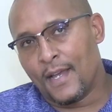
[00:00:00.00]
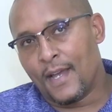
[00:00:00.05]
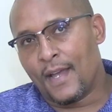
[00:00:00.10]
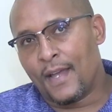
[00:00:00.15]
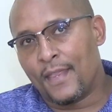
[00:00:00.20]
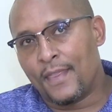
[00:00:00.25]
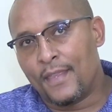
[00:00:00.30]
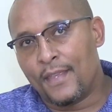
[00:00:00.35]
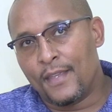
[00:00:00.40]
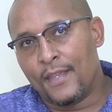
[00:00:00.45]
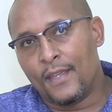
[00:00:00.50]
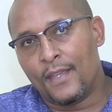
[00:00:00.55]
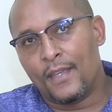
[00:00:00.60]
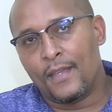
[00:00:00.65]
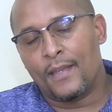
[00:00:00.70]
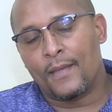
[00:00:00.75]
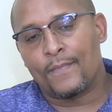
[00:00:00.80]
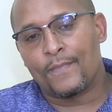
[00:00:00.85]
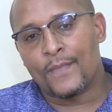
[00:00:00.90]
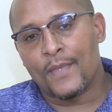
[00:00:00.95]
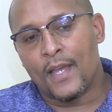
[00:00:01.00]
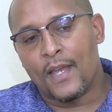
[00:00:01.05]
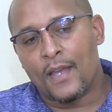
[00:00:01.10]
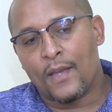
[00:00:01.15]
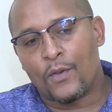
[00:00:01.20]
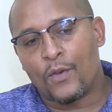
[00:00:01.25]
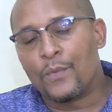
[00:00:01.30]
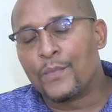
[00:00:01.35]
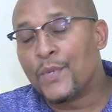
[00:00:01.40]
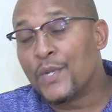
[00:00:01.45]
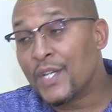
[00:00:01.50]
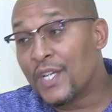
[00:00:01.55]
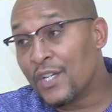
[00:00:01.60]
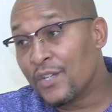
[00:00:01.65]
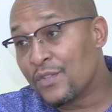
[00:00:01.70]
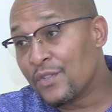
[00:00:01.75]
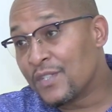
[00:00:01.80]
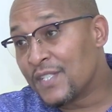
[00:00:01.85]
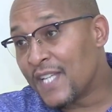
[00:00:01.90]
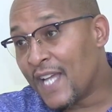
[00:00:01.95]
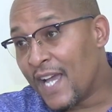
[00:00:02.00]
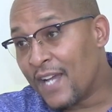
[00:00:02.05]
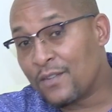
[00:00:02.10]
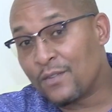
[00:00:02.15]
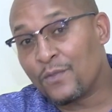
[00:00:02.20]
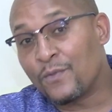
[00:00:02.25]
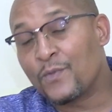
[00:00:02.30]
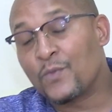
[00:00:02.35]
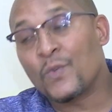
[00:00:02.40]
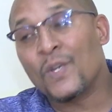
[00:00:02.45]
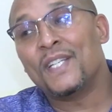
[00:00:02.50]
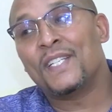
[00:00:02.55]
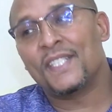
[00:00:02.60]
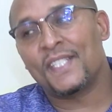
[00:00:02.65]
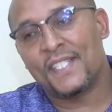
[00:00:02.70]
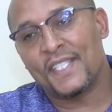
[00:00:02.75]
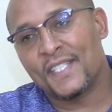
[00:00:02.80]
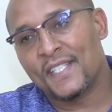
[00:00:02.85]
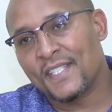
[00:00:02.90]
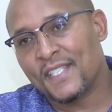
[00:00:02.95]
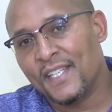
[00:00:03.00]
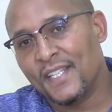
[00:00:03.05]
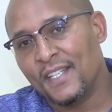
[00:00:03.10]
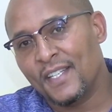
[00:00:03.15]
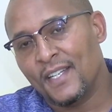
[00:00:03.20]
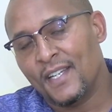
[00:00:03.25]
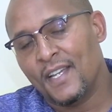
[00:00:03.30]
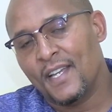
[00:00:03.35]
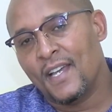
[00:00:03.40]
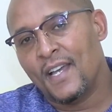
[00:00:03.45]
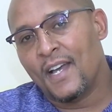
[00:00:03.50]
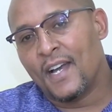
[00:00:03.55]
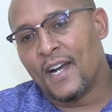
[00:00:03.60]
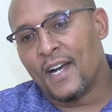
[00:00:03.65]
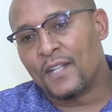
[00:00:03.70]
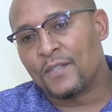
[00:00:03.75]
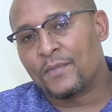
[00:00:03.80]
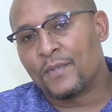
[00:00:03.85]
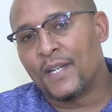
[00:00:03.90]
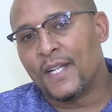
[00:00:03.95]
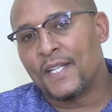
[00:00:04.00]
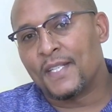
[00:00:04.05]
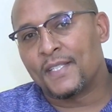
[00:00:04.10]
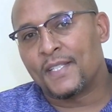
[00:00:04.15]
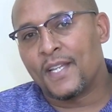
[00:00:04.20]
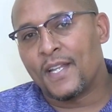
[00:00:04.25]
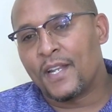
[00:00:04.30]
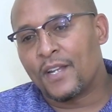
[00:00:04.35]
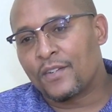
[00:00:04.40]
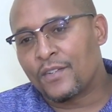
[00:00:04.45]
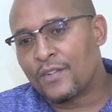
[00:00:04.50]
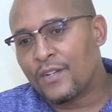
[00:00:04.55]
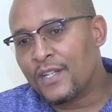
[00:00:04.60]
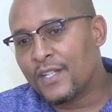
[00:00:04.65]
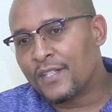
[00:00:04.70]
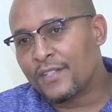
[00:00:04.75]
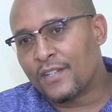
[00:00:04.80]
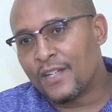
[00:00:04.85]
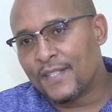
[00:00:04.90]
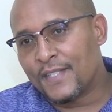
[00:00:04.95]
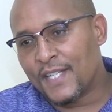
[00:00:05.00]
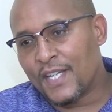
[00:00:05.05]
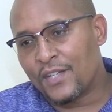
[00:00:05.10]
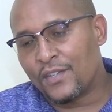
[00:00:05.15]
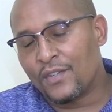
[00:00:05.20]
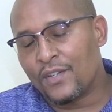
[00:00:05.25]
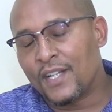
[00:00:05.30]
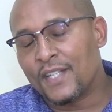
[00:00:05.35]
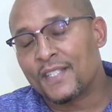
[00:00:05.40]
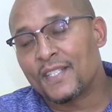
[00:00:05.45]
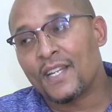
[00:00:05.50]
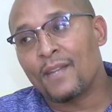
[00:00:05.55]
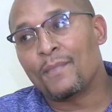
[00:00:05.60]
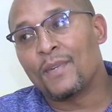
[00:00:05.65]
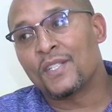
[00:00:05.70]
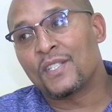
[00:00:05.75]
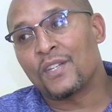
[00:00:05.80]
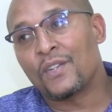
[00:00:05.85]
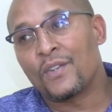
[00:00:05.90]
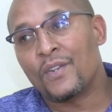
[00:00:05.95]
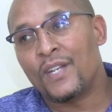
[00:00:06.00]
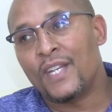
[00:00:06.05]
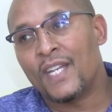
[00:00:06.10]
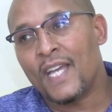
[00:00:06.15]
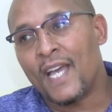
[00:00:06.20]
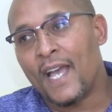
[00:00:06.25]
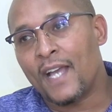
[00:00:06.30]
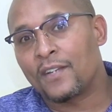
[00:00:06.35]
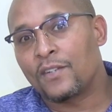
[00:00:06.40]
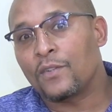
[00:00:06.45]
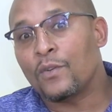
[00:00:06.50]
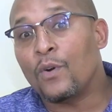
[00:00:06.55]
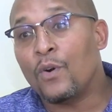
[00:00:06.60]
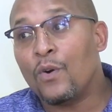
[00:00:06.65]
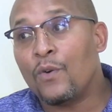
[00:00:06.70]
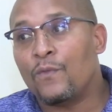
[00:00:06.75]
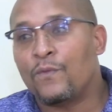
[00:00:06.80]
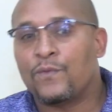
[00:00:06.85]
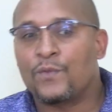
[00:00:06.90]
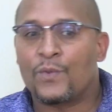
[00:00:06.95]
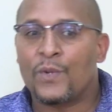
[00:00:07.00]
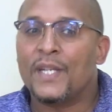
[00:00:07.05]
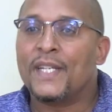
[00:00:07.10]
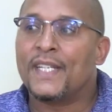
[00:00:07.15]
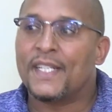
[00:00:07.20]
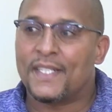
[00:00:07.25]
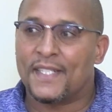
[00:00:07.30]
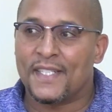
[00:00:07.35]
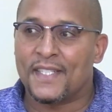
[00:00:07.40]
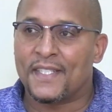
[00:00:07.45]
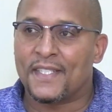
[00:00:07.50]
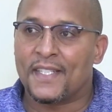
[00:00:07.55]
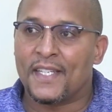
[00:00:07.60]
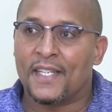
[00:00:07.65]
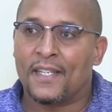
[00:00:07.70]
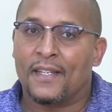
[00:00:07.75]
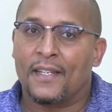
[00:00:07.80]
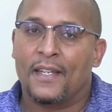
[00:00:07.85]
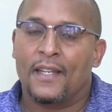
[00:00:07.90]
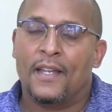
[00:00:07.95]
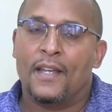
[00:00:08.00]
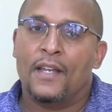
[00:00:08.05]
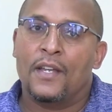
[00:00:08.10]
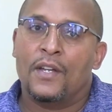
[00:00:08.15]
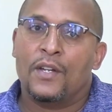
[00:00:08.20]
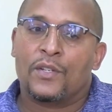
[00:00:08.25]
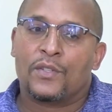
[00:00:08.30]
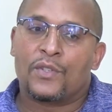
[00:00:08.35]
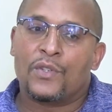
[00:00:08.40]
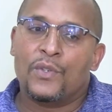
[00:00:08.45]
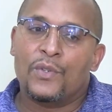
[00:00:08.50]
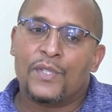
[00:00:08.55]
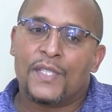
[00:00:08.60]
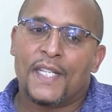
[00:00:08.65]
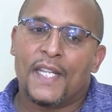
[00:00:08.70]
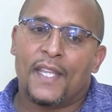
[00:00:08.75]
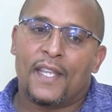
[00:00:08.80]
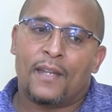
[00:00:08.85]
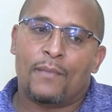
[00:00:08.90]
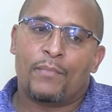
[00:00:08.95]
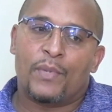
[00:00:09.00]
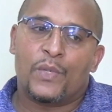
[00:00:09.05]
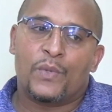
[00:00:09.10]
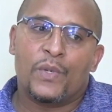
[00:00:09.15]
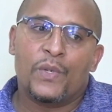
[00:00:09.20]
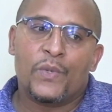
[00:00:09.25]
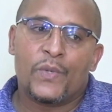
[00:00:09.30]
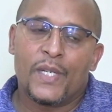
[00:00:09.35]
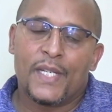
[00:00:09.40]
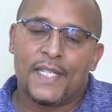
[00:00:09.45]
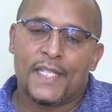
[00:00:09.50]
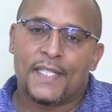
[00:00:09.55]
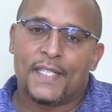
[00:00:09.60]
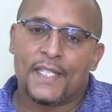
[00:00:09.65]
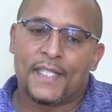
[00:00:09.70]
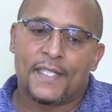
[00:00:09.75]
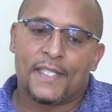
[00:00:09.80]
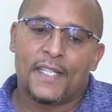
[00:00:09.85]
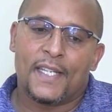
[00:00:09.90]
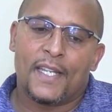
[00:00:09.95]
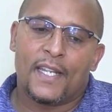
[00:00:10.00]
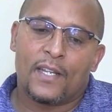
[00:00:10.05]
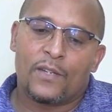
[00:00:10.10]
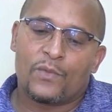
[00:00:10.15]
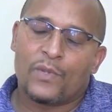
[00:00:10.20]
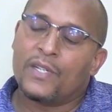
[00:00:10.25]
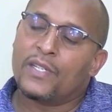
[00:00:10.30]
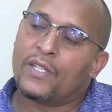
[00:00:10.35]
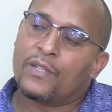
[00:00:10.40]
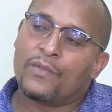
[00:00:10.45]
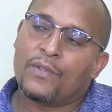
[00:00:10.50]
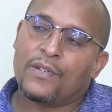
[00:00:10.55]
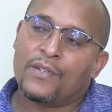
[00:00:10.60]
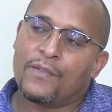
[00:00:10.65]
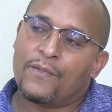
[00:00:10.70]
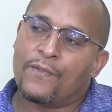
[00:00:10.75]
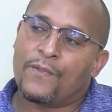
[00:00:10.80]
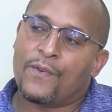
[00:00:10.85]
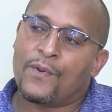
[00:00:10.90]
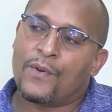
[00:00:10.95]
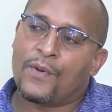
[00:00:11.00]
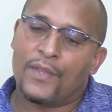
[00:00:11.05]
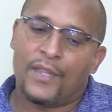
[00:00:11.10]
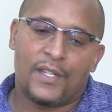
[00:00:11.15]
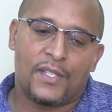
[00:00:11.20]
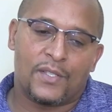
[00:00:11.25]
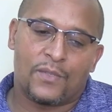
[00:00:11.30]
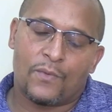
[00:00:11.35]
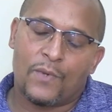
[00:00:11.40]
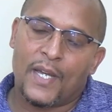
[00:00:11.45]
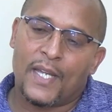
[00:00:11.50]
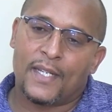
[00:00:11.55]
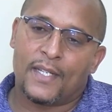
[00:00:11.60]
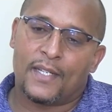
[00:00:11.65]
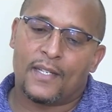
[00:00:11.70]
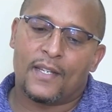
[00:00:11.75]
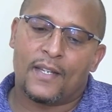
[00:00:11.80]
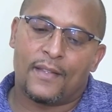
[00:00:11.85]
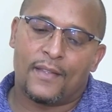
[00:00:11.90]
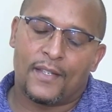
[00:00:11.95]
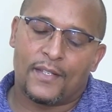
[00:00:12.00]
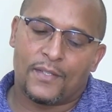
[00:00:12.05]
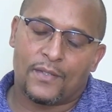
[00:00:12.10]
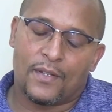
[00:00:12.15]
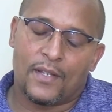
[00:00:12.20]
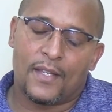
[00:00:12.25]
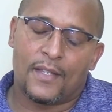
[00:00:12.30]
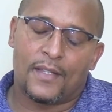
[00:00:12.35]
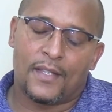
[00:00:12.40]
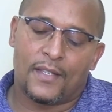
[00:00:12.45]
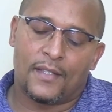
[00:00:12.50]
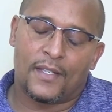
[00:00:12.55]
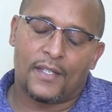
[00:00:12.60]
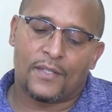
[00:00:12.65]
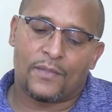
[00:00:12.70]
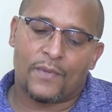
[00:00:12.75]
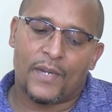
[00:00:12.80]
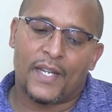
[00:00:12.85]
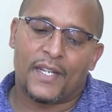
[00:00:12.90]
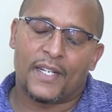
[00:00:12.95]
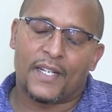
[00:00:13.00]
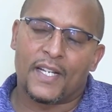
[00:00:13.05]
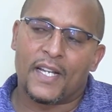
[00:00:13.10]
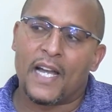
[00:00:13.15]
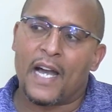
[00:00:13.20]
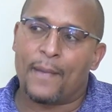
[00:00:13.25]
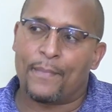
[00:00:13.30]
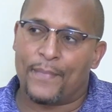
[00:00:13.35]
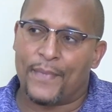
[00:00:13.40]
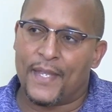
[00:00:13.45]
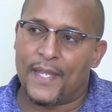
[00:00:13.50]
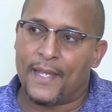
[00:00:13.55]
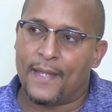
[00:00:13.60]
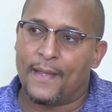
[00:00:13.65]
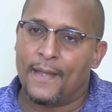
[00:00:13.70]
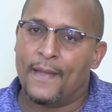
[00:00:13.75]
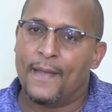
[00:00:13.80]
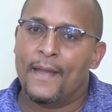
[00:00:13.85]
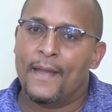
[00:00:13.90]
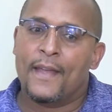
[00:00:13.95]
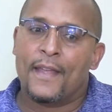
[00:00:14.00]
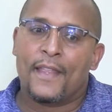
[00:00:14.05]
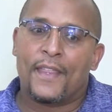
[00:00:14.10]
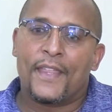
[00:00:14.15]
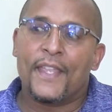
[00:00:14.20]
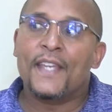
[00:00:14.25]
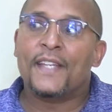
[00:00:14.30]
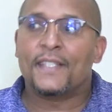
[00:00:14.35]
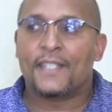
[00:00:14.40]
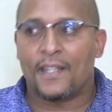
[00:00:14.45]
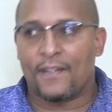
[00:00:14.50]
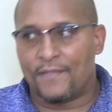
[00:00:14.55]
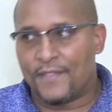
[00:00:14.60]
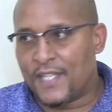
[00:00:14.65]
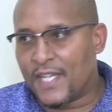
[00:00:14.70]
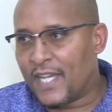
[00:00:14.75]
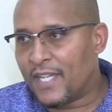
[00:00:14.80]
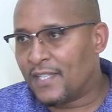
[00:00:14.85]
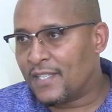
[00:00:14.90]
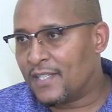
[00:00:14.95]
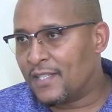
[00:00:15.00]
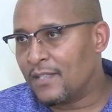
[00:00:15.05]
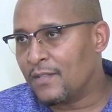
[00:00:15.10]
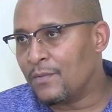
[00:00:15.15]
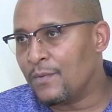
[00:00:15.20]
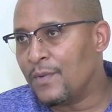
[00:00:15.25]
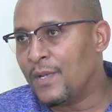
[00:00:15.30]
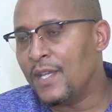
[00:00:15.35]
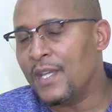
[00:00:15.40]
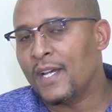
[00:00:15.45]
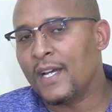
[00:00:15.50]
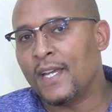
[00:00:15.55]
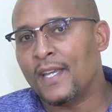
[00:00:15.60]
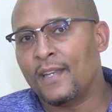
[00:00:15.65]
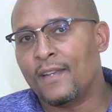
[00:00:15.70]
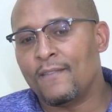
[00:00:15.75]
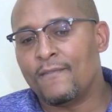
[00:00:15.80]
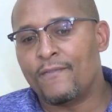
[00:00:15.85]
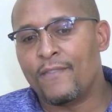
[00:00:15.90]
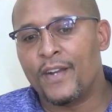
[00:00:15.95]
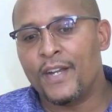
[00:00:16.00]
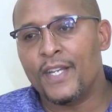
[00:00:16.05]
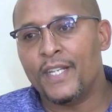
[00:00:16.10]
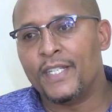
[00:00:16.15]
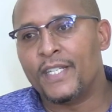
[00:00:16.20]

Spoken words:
the Communications Act of 2016, as well as the Electronic Transaction and Cybersecurity Act of 2016. So you see that between 2016 and 2024, there's quite a gap there. Things have changed. We are in a very